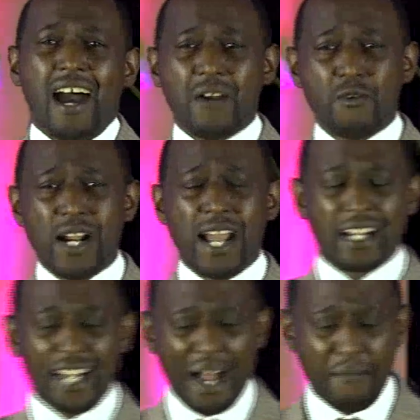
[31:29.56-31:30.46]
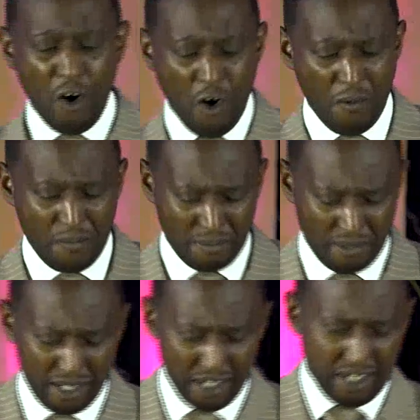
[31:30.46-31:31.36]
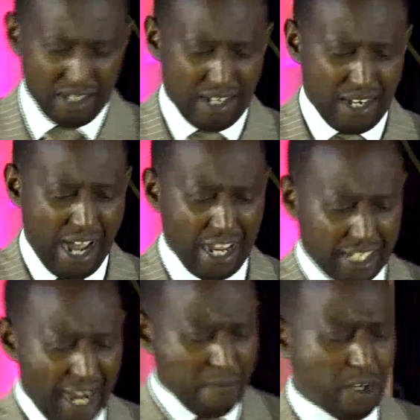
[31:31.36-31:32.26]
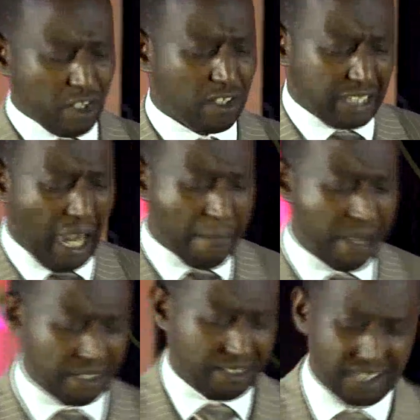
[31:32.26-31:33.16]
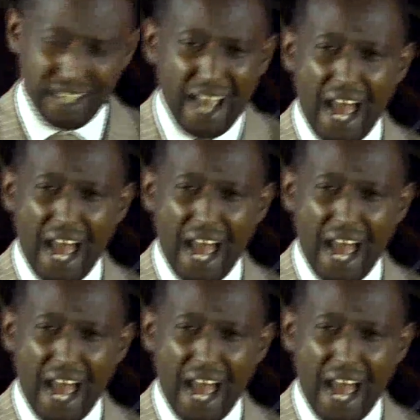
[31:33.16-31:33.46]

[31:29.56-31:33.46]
And when I come home, I come with those garments.